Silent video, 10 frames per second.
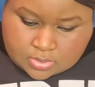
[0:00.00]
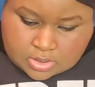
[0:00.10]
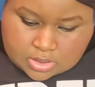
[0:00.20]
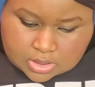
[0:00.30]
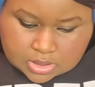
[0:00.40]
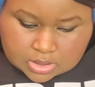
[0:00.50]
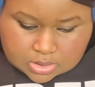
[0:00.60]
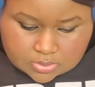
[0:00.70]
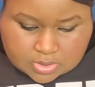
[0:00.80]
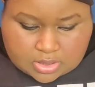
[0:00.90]
So this is
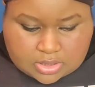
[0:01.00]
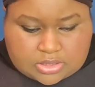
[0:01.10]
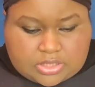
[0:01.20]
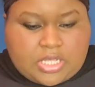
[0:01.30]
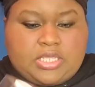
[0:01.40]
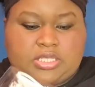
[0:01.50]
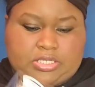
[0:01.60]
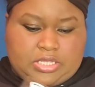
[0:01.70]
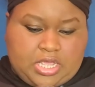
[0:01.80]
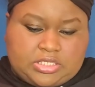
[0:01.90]
what it looks like. It's a
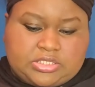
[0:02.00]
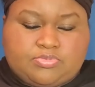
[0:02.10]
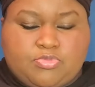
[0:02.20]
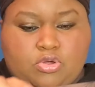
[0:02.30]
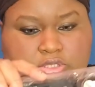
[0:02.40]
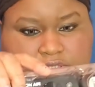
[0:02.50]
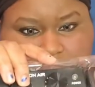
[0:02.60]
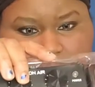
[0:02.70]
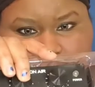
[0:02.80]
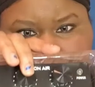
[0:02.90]
kind of small
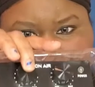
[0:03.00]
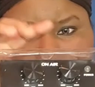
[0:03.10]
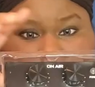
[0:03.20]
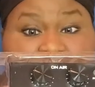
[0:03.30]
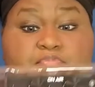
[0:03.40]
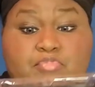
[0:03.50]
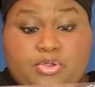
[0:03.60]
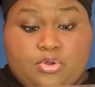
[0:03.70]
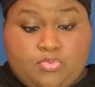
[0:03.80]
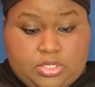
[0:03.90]
size. You know, they have
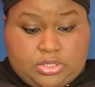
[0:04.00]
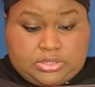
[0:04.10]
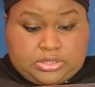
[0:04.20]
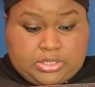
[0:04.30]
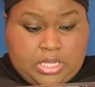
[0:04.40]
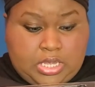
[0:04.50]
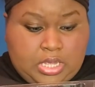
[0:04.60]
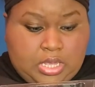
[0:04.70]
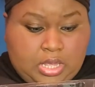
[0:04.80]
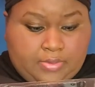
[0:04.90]
bigger ones.
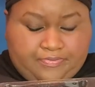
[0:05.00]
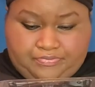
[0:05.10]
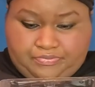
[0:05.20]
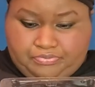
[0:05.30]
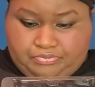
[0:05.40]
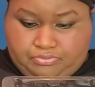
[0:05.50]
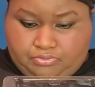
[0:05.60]
Mm.